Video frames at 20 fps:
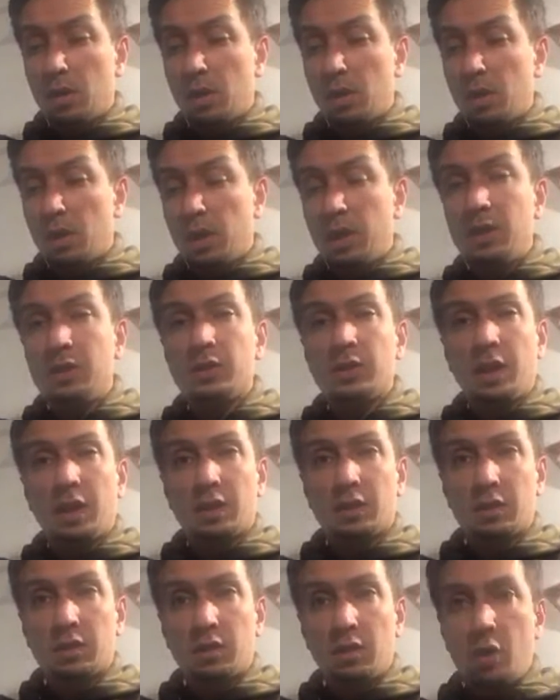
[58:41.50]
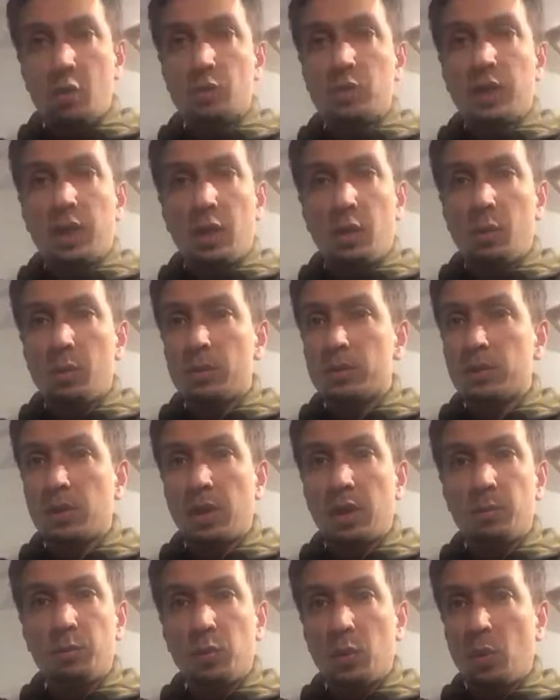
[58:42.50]
insect hotel. So they
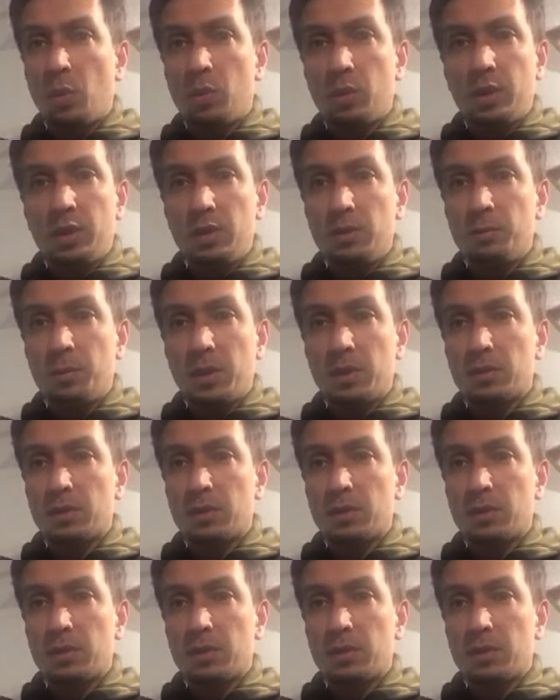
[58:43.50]
put all of these bits.